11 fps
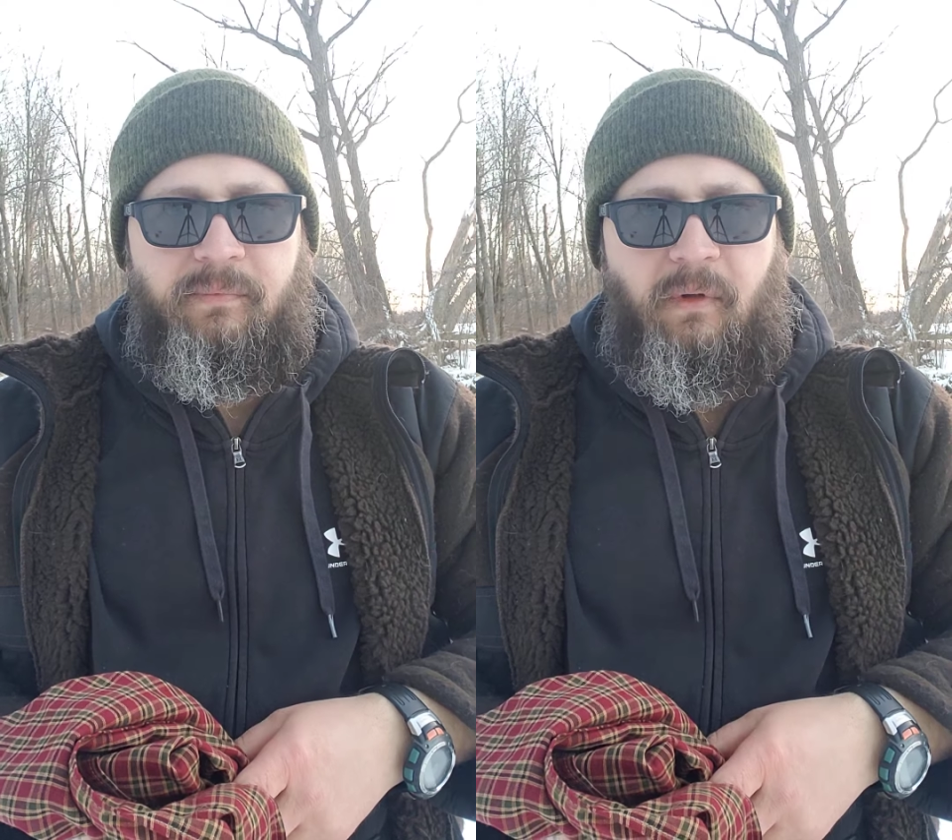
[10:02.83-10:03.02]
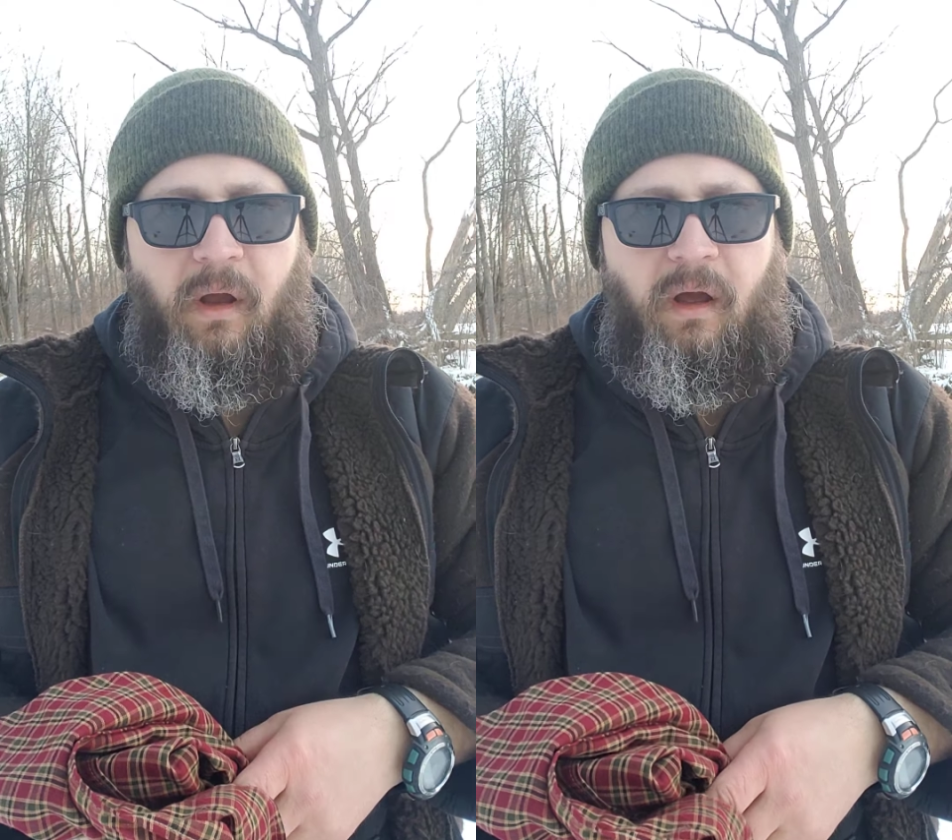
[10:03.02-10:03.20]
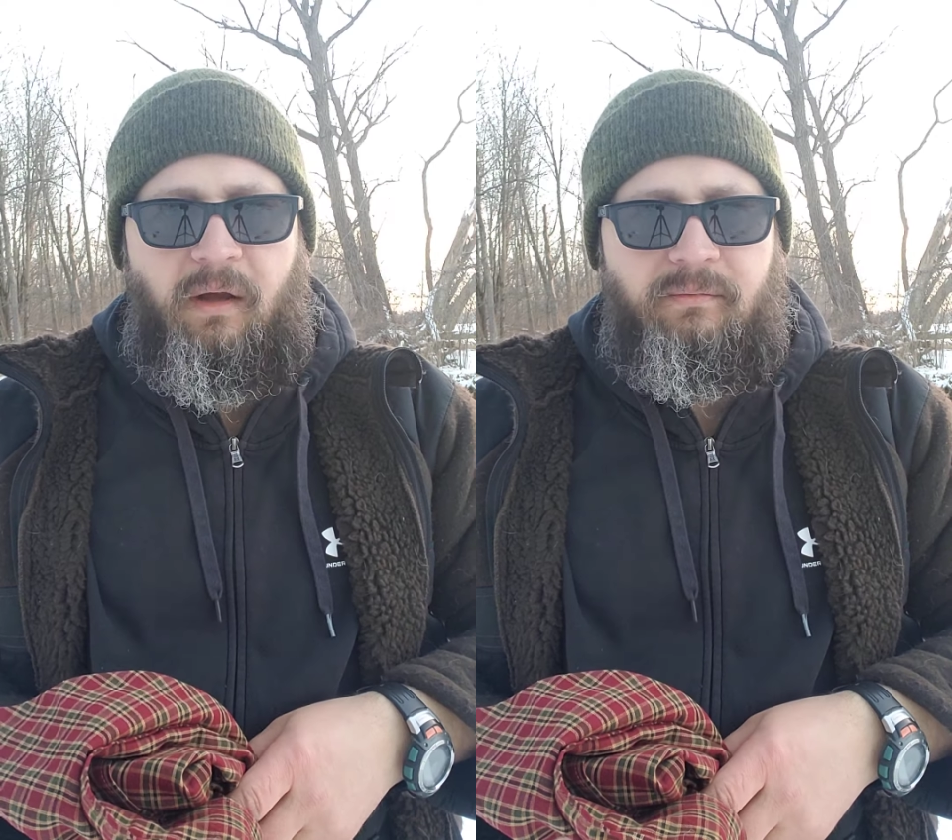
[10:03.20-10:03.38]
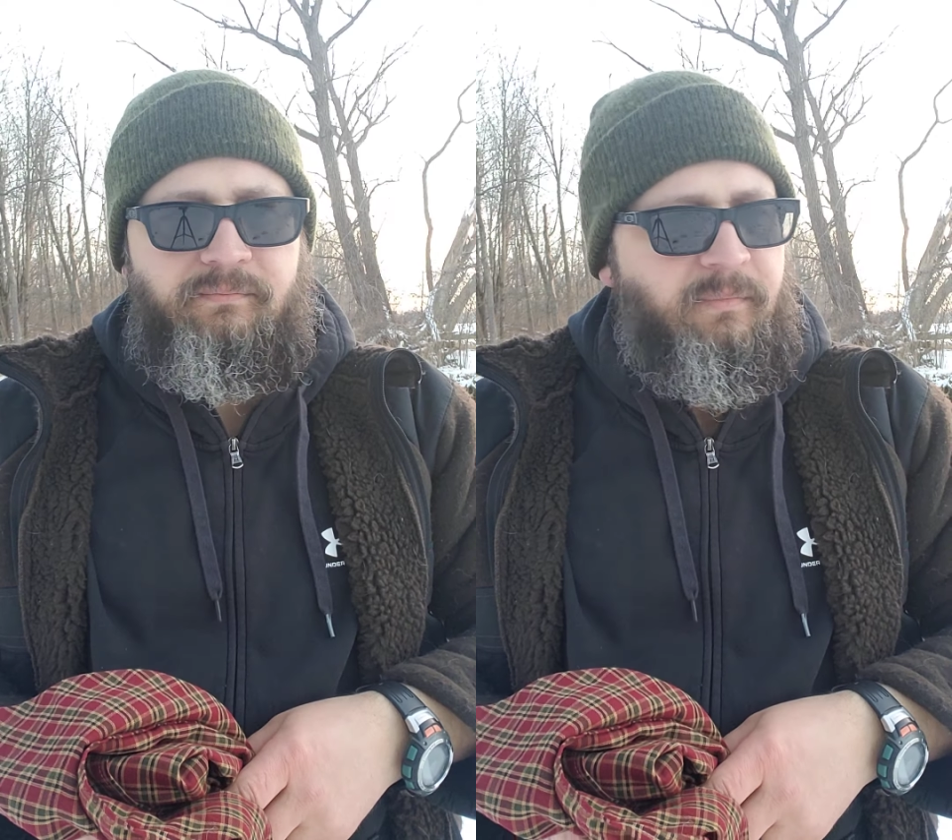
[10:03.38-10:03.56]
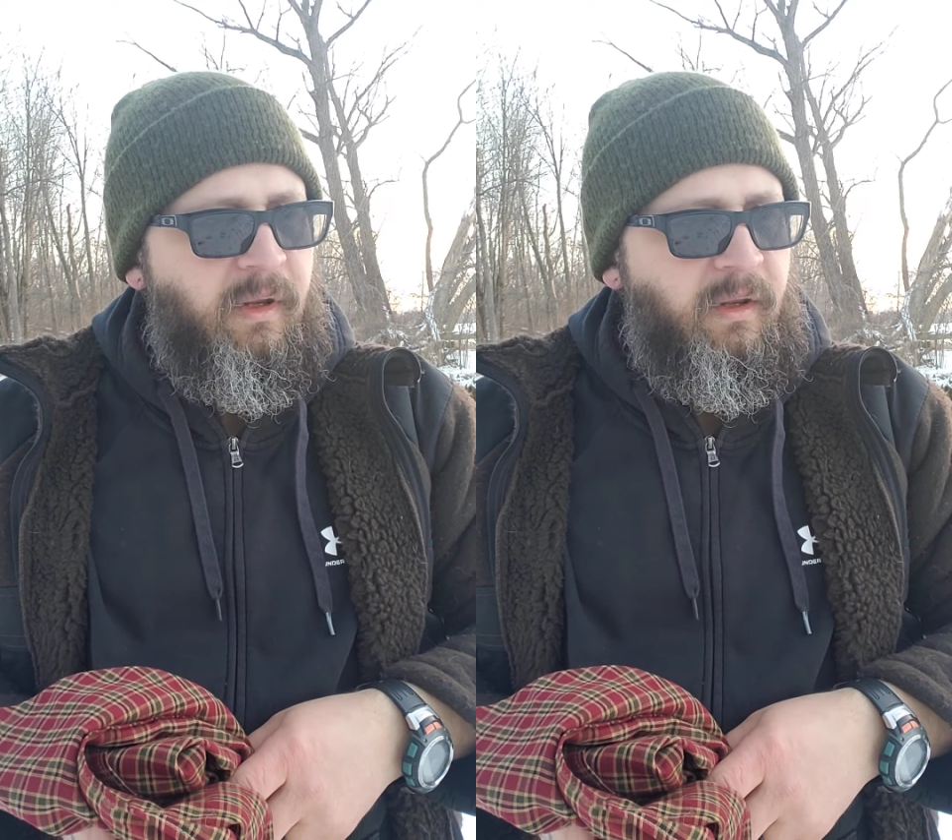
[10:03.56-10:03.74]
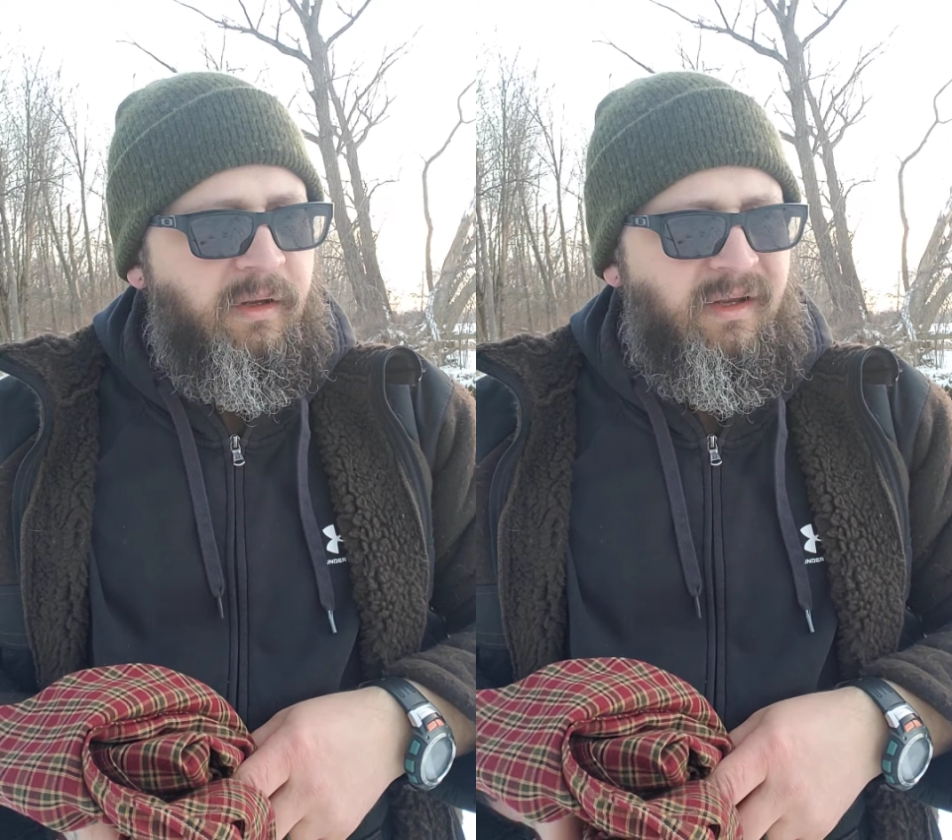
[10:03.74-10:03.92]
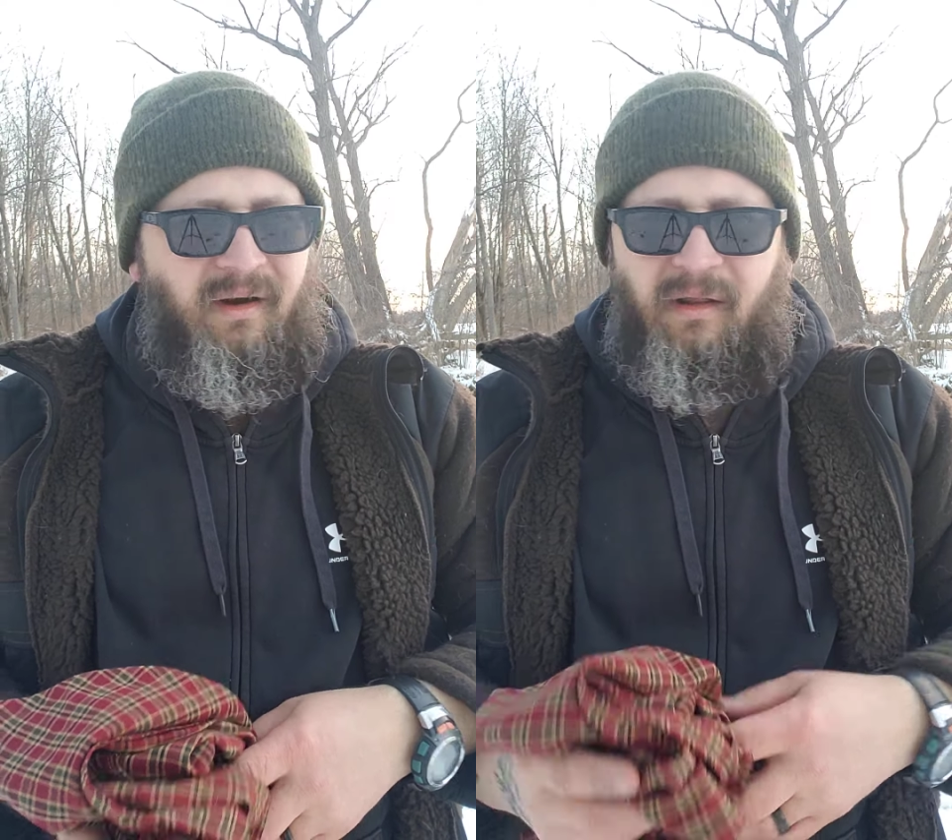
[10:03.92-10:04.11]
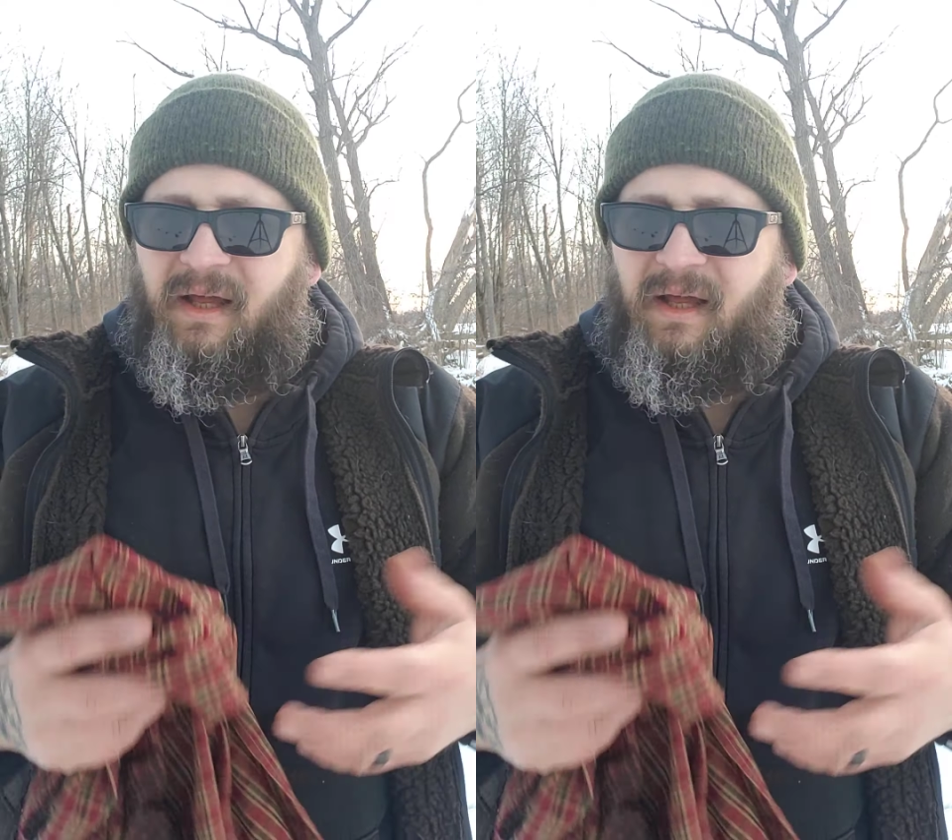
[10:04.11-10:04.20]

You know,